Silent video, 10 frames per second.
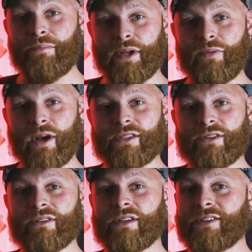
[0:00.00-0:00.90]

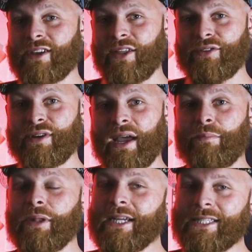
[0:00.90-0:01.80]
Midwestern, Southern,
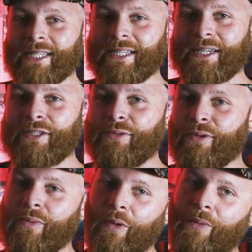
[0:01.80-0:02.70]
and Plains Indians
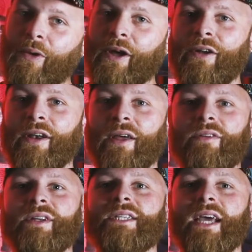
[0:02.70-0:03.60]
were in one way or
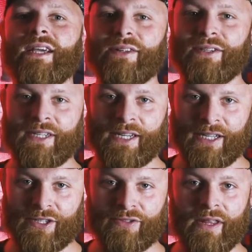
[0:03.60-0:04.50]
another entangled in a
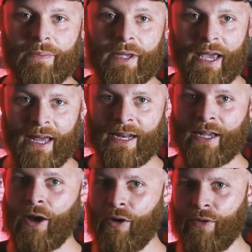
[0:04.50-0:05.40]
history that began at
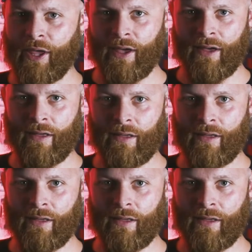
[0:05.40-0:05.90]
Cahokia.